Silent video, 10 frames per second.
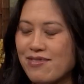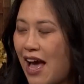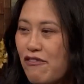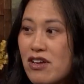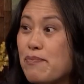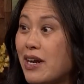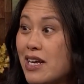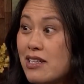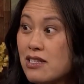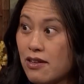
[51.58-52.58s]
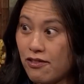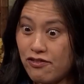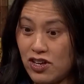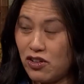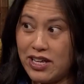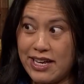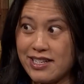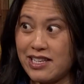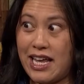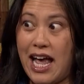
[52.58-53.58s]
everybody's
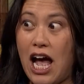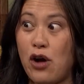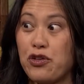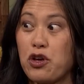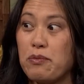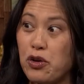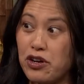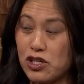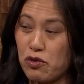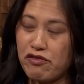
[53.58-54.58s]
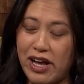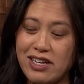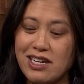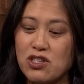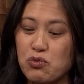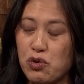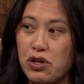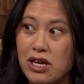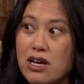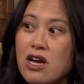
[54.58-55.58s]
feelings and like how the community is reflected is
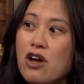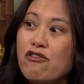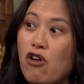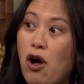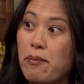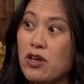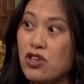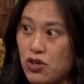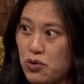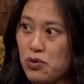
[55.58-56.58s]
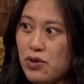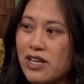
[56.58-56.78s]
really from you.